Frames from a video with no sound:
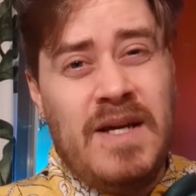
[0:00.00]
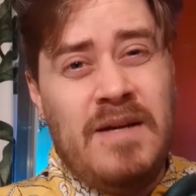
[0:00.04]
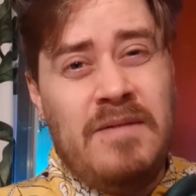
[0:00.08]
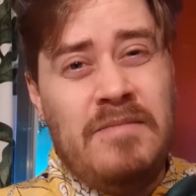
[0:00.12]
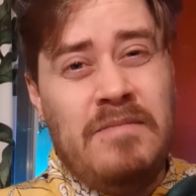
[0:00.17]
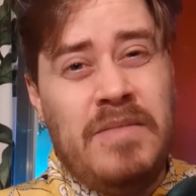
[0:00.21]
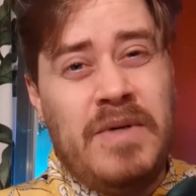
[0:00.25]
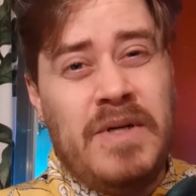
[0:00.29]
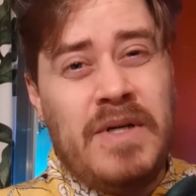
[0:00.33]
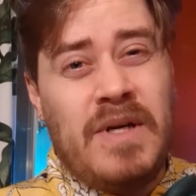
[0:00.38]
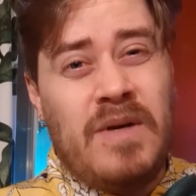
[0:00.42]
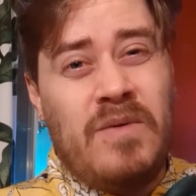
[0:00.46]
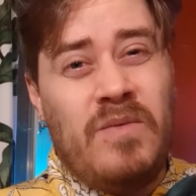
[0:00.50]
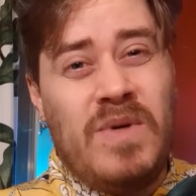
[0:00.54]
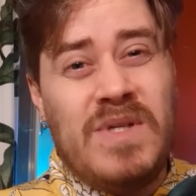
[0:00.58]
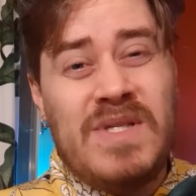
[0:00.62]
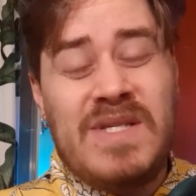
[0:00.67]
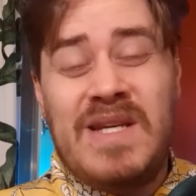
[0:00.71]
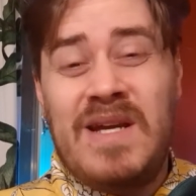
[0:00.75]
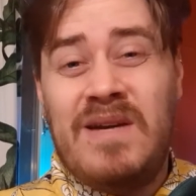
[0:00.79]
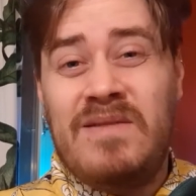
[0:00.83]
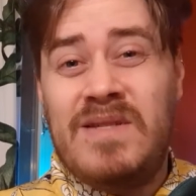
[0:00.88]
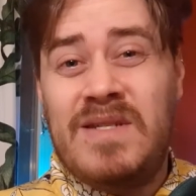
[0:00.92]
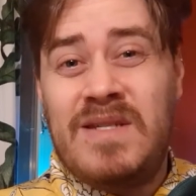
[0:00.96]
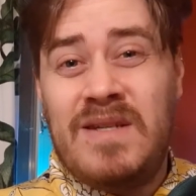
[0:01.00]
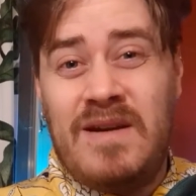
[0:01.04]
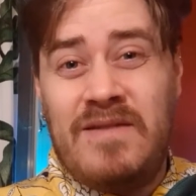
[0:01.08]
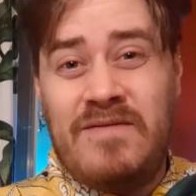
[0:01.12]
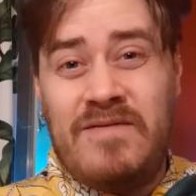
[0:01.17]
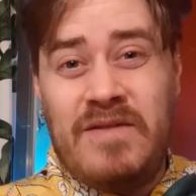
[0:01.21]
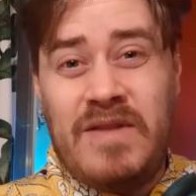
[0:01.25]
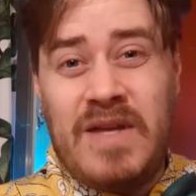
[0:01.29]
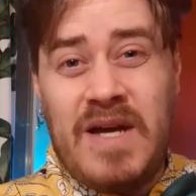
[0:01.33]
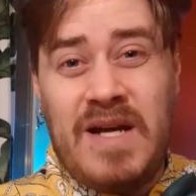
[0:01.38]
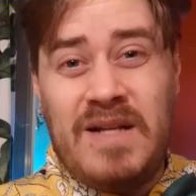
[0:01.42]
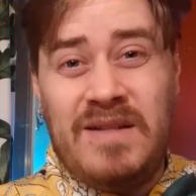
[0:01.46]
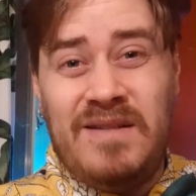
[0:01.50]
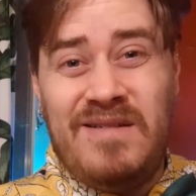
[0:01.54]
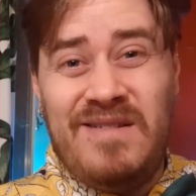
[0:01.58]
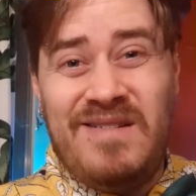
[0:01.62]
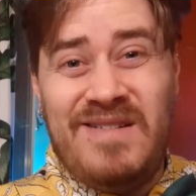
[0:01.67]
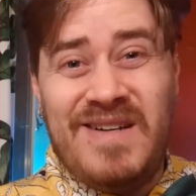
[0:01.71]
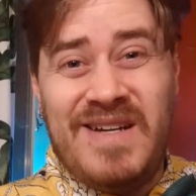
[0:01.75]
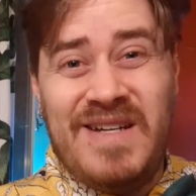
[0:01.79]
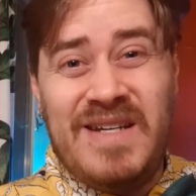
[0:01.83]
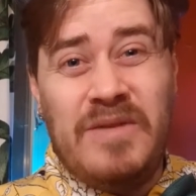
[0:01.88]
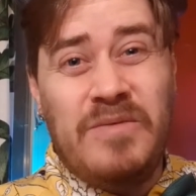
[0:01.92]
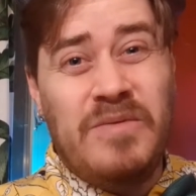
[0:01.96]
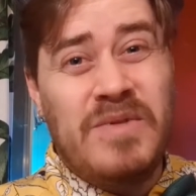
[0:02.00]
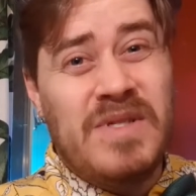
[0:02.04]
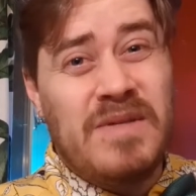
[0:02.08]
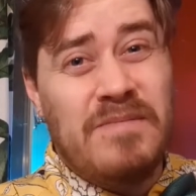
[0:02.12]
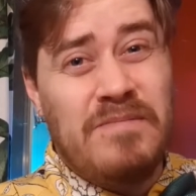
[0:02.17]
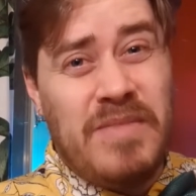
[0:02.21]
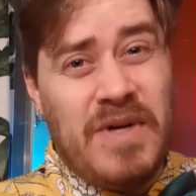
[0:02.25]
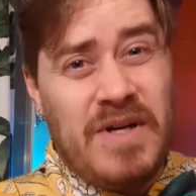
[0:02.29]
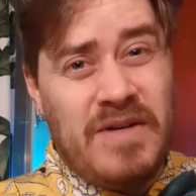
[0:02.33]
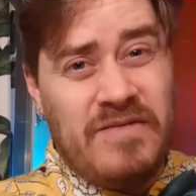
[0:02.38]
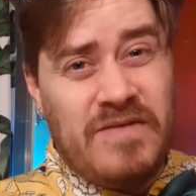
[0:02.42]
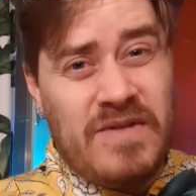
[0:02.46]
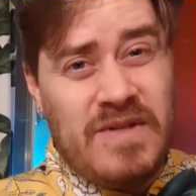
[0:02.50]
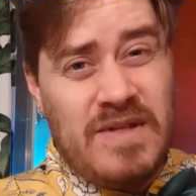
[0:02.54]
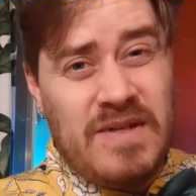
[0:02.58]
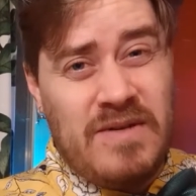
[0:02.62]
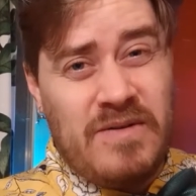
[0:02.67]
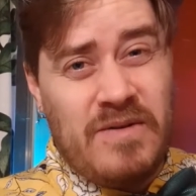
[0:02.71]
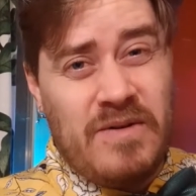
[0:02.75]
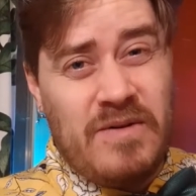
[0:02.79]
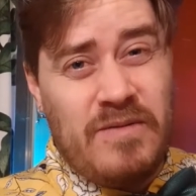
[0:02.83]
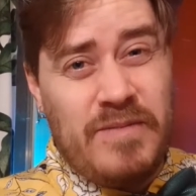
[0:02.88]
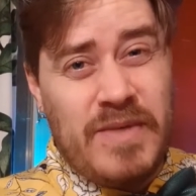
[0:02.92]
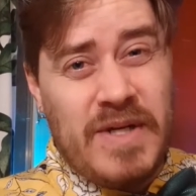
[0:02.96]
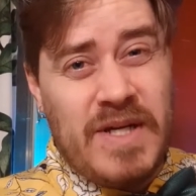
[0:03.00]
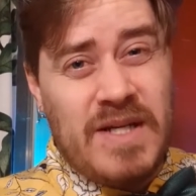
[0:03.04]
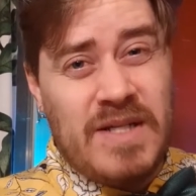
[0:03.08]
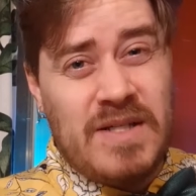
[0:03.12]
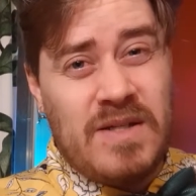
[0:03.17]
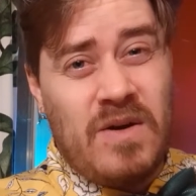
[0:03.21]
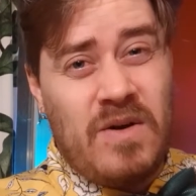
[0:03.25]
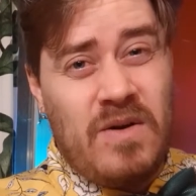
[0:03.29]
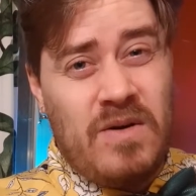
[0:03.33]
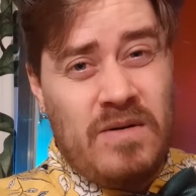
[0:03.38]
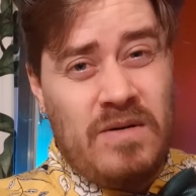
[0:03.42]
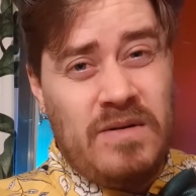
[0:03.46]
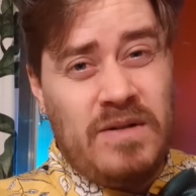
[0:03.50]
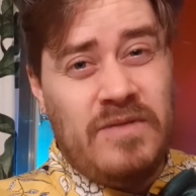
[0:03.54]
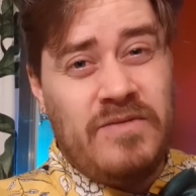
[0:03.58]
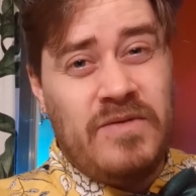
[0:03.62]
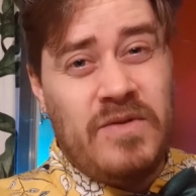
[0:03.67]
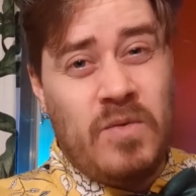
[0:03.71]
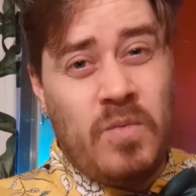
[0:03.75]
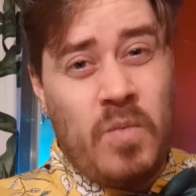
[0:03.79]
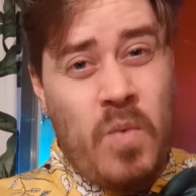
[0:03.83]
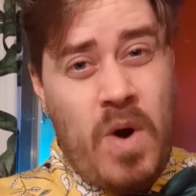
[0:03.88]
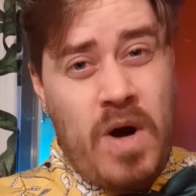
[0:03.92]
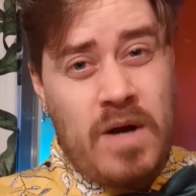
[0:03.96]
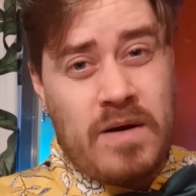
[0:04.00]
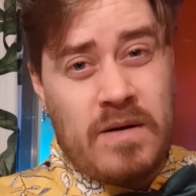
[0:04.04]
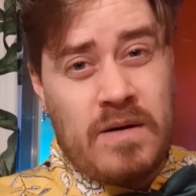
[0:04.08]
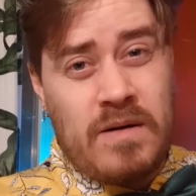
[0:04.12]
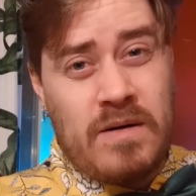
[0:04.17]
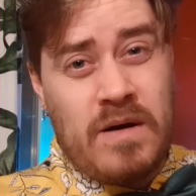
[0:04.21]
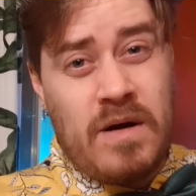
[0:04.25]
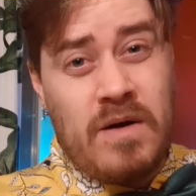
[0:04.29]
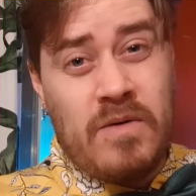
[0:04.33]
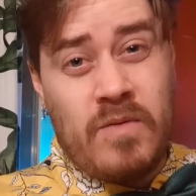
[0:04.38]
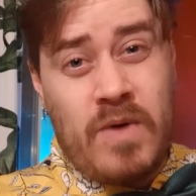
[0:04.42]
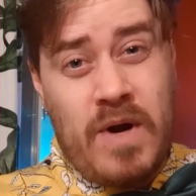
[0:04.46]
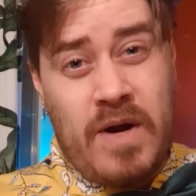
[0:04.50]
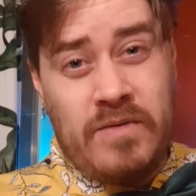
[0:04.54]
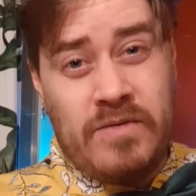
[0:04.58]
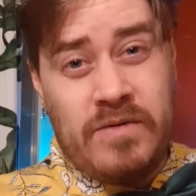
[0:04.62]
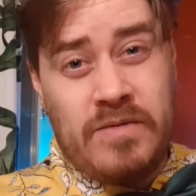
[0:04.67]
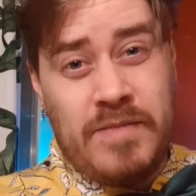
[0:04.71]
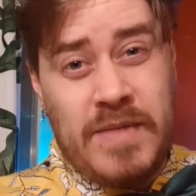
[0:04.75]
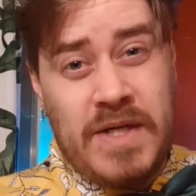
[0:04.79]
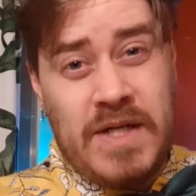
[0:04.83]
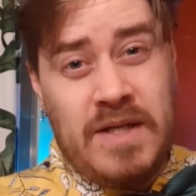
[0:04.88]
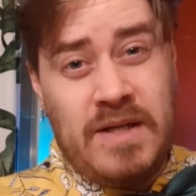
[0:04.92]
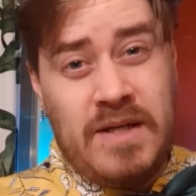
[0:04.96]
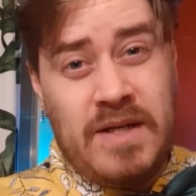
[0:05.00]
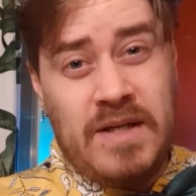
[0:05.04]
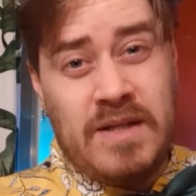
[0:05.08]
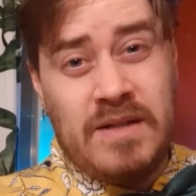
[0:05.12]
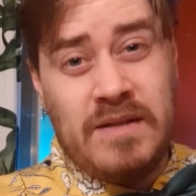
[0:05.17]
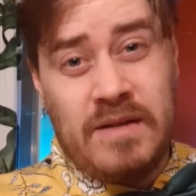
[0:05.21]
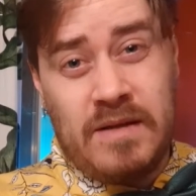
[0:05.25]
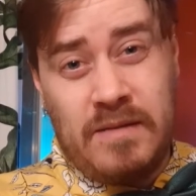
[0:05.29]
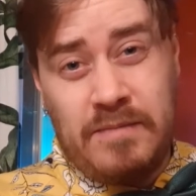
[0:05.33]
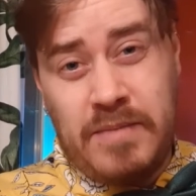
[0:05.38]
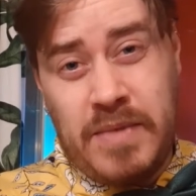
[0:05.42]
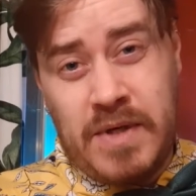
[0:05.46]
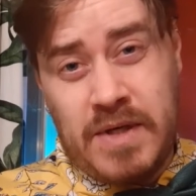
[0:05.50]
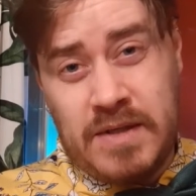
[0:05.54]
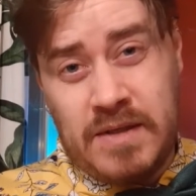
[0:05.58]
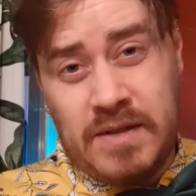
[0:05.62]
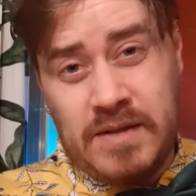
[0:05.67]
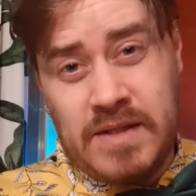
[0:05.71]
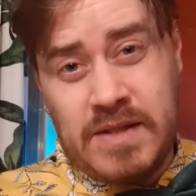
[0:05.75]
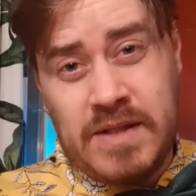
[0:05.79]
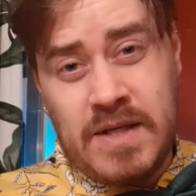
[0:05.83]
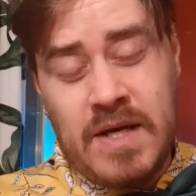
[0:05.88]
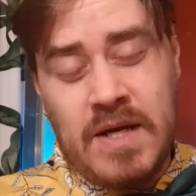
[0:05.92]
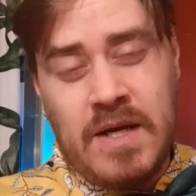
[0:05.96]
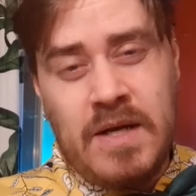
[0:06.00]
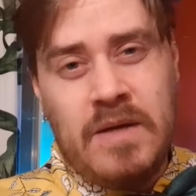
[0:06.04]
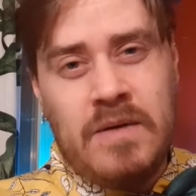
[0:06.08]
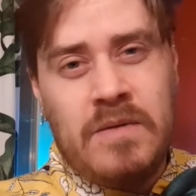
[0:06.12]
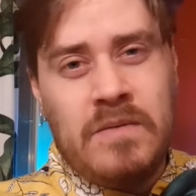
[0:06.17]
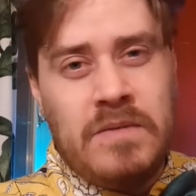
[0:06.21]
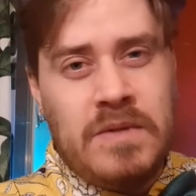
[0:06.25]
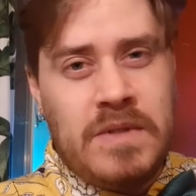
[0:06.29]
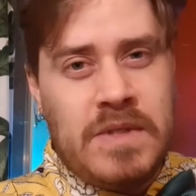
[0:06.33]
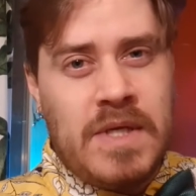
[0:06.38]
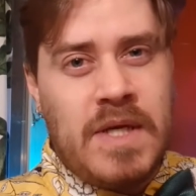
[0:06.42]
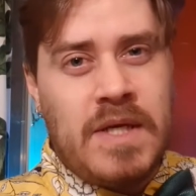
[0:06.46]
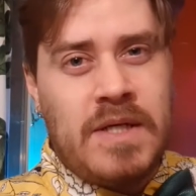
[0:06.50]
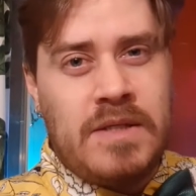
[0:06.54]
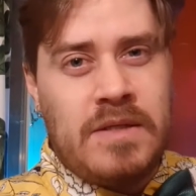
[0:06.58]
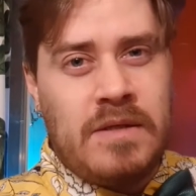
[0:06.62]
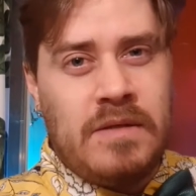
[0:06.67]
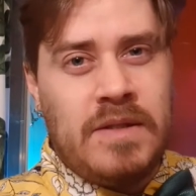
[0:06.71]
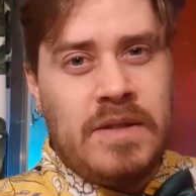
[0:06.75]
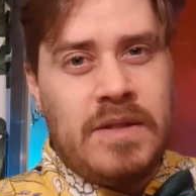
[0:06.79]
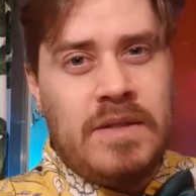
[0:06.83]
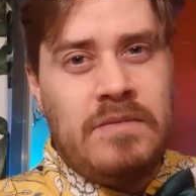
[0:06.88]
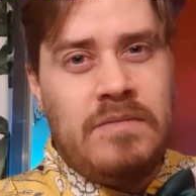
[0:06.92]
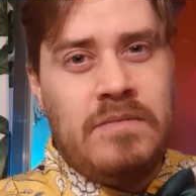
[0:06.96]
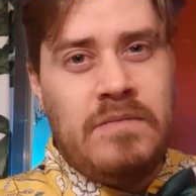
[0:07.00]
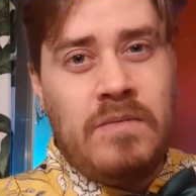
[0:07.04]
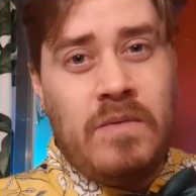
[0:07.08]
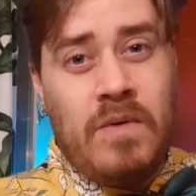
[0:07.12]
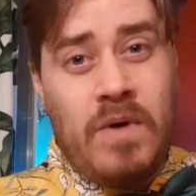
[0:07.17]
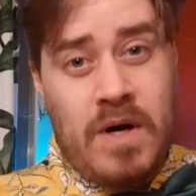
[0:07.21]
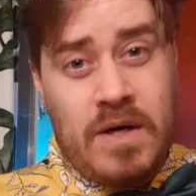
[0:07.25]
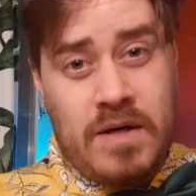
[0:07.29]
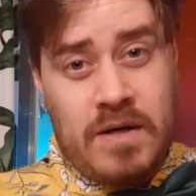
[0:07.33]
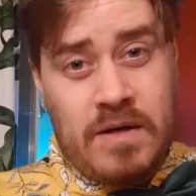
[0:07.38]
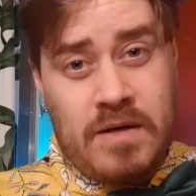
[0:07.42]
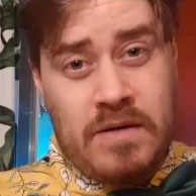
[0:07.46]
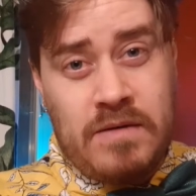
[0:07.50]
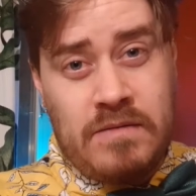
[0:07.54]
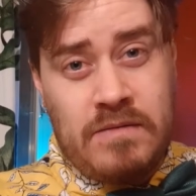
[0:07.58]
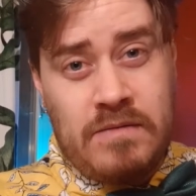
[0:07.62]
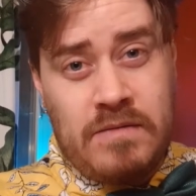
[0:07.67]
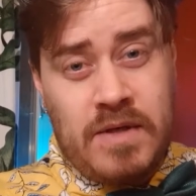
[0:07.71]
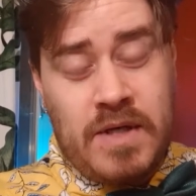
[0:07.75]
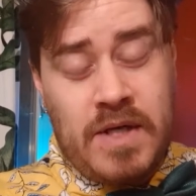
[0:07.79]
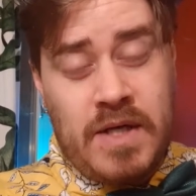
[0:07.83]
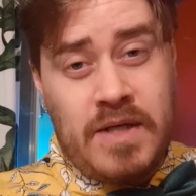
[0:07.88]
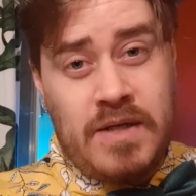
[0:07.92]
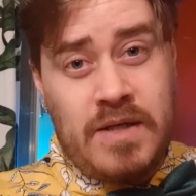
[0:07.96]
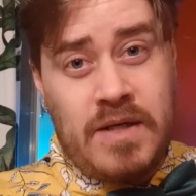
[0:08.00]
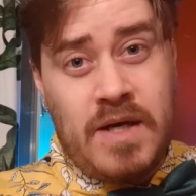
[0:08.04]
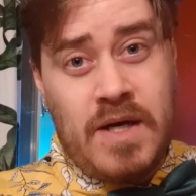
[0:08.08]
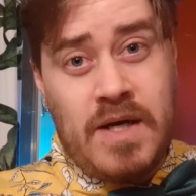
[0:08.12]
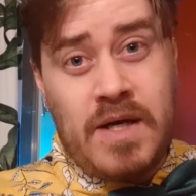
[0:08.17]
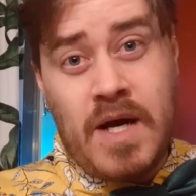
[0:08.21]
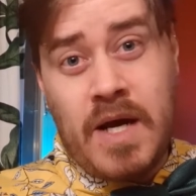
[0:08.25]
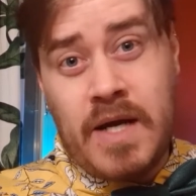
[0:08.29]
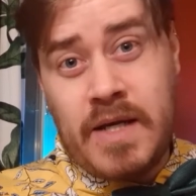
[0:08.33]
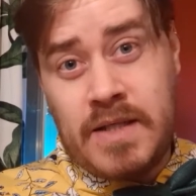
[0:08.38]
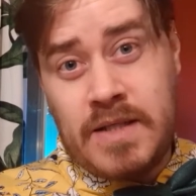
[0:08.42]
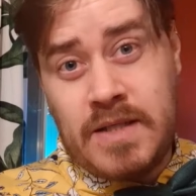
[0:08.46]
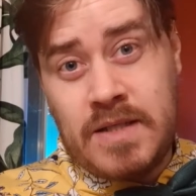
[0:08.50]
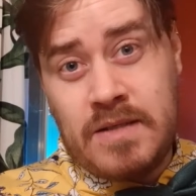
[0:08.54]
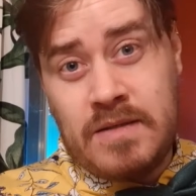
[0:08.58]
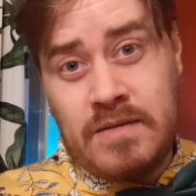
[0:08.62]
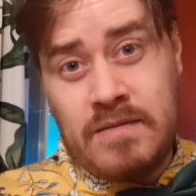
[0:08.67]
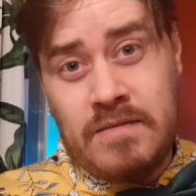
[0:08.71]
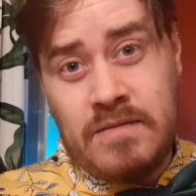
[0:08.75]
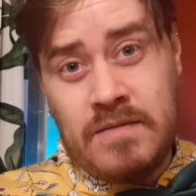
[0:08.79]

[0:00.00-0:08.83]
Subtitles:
but I wasn't outside for that long, and it was above zero because all of the water around me in little puddles was actually water and not ice.